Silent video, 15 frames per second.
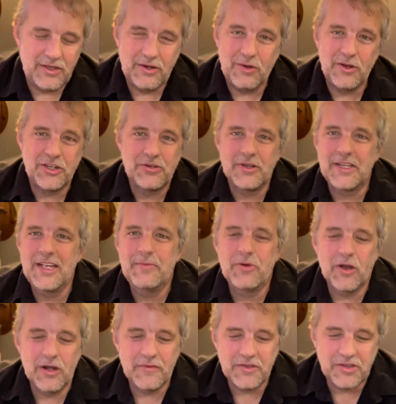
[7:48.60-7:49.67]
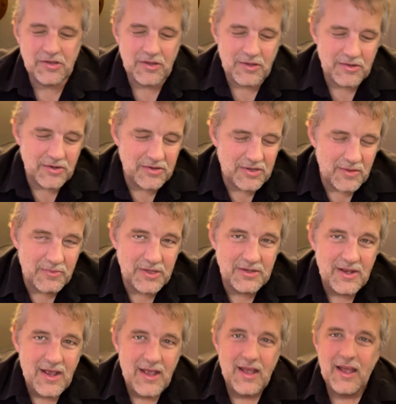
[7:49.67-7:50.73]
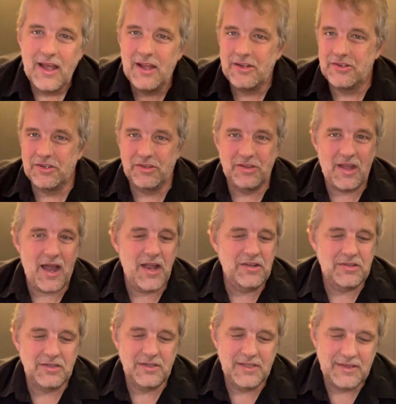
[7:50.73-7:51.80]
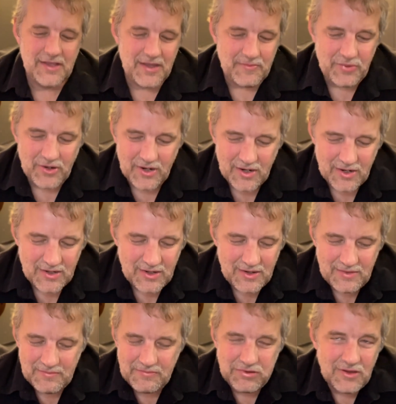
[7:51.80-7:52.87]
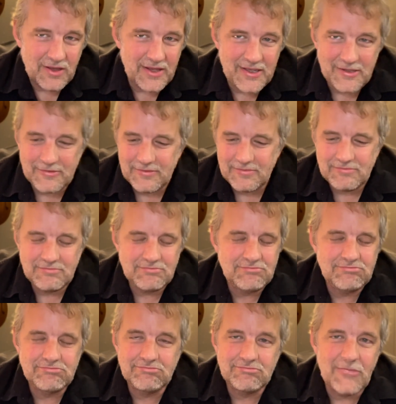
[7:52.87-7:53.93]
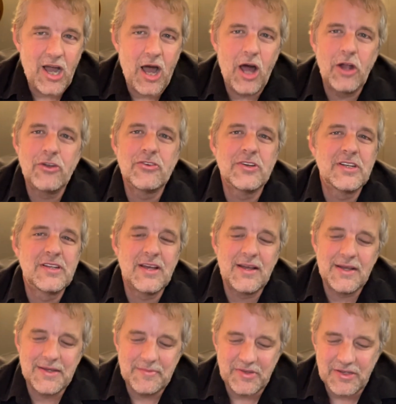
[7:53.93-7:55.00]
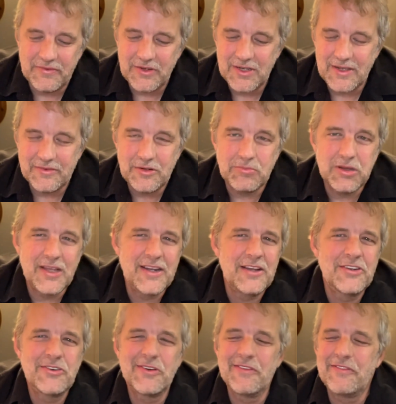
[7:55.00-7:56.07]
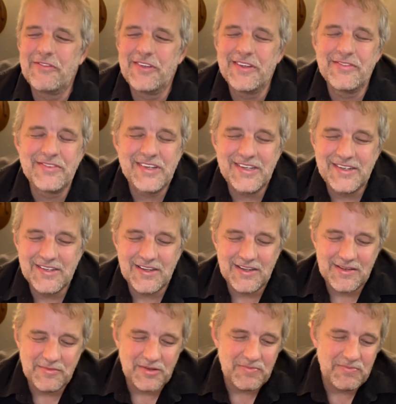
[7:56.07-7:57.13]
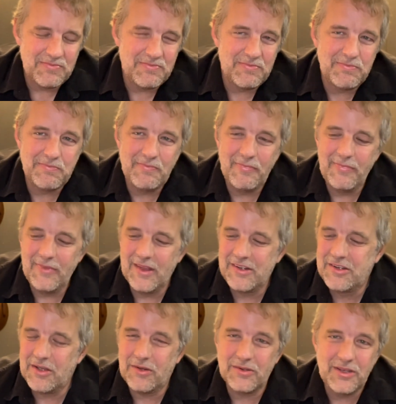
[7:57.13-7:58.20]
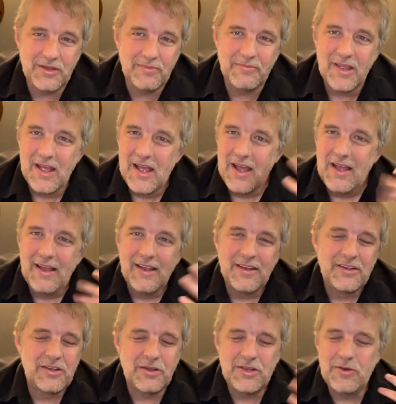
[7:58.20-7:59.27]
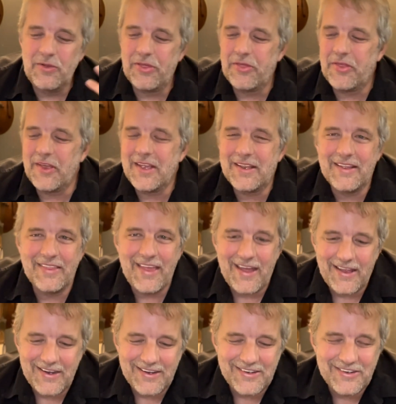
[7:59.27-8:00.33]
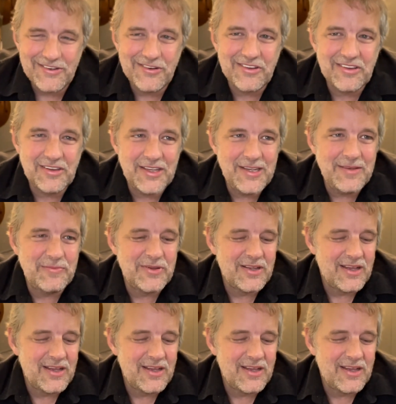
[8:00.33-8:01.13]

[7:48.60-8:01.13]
tricky part of a song or something, just isolate that part and play it 100 times if you have to. Play it 150 times until you think that in your sleep.